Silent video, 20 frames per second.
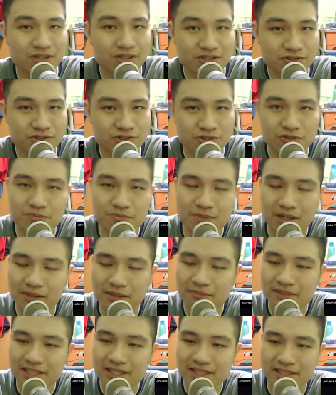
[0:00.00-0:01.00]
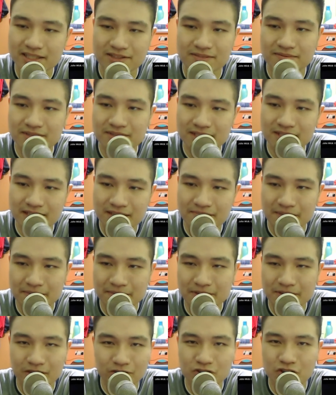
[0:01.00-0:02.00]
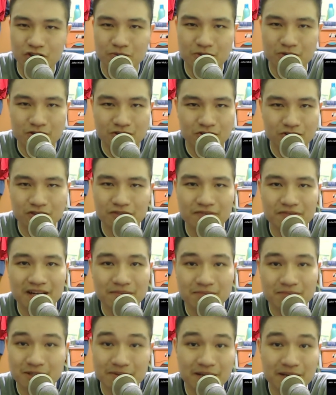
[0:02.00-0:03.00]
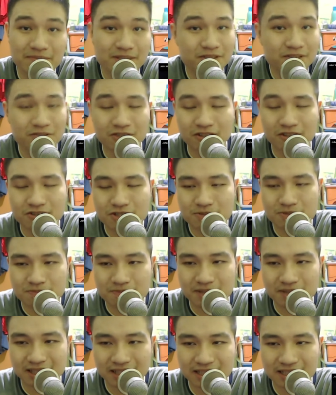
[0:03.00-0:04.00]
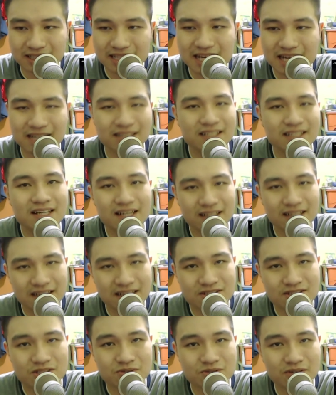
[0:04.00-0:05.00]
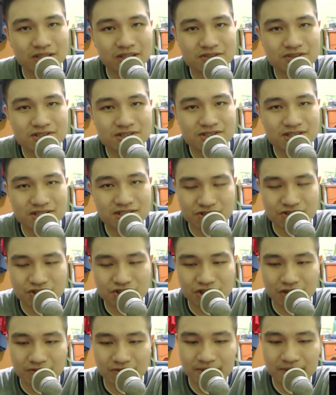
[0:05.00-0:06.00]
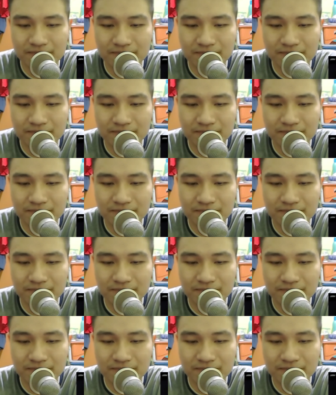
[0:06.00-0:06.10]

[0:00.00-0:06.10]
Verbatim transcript: soon, probably in maybe October or November, maybe. Who knows? But uh, yeah, let's just react to this teaser, shall we?